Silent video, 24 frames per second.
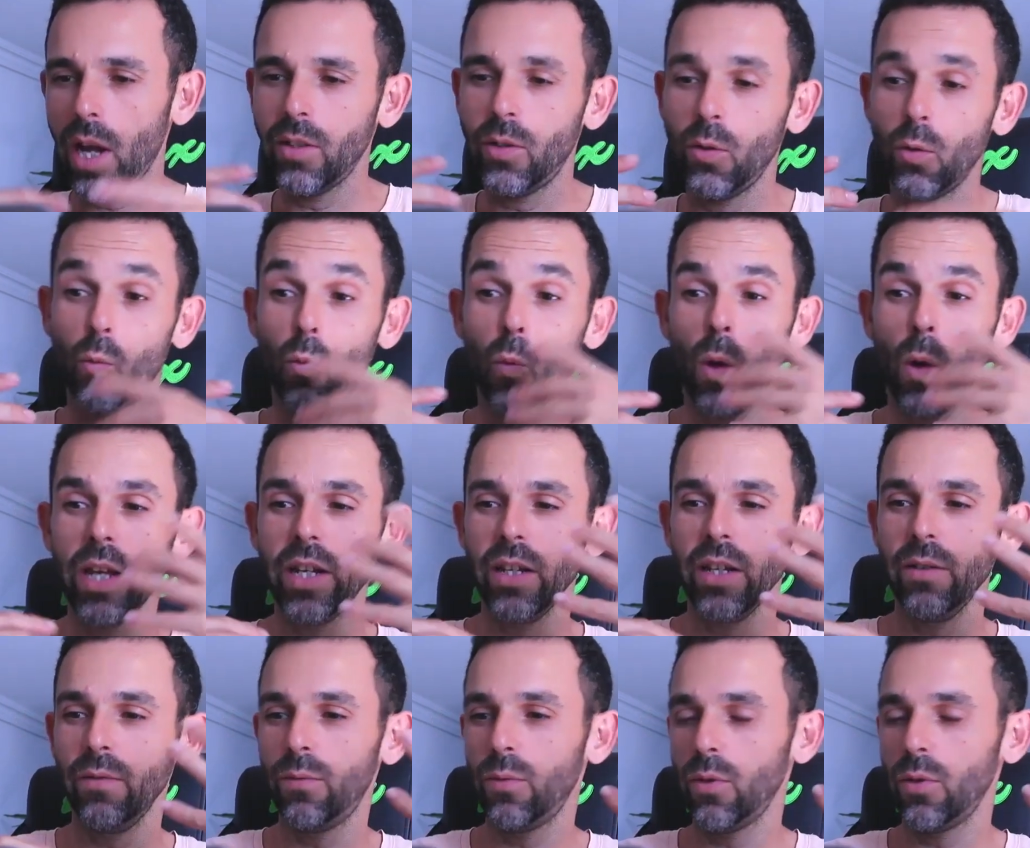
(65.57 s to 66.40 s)
You're
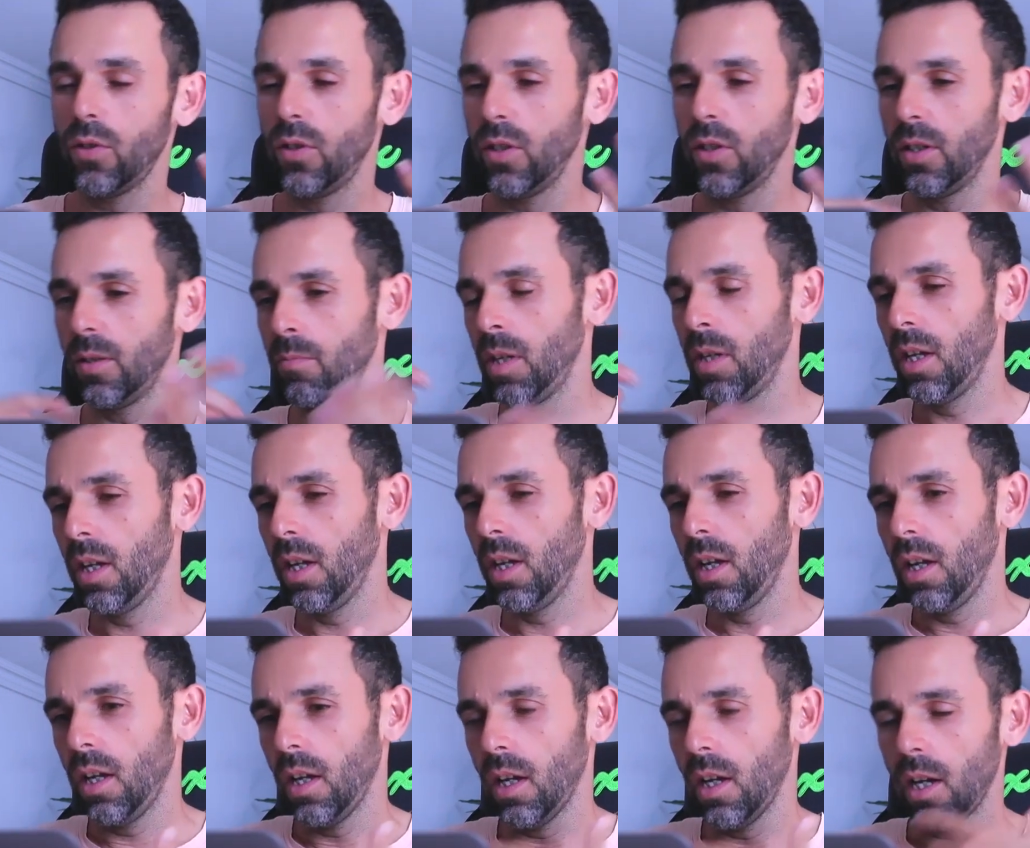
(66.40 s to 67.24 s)
waiting for them
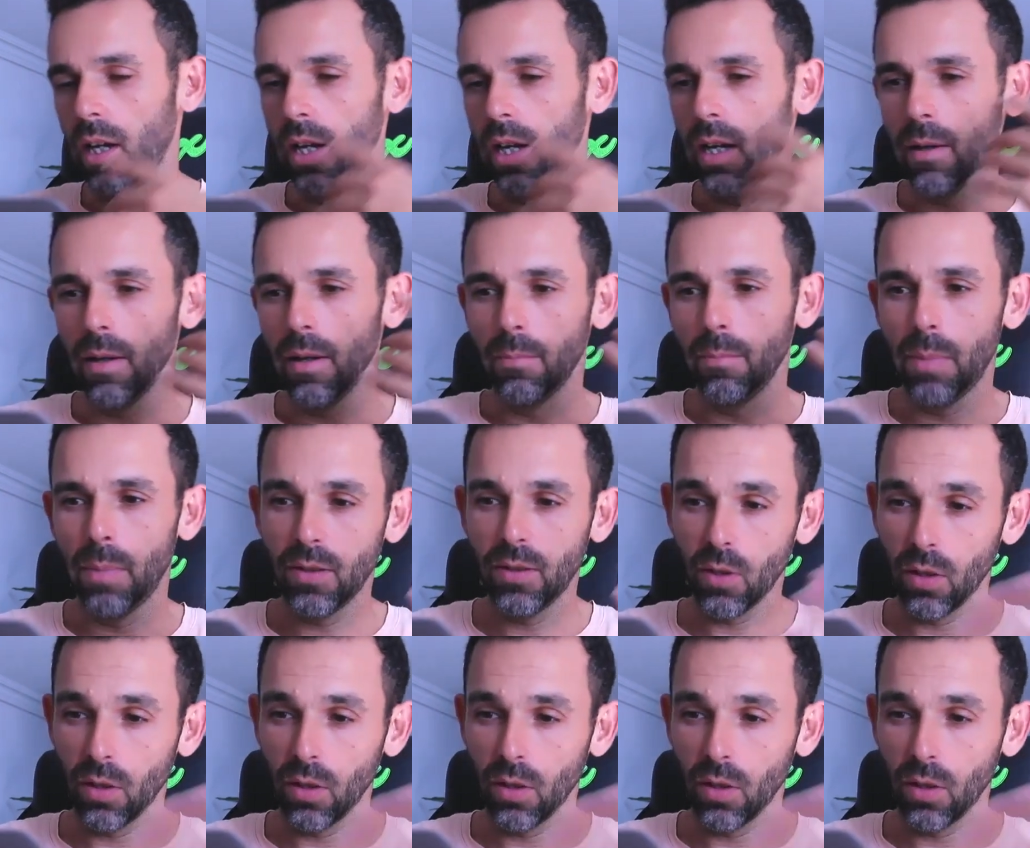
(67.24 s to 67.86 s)
based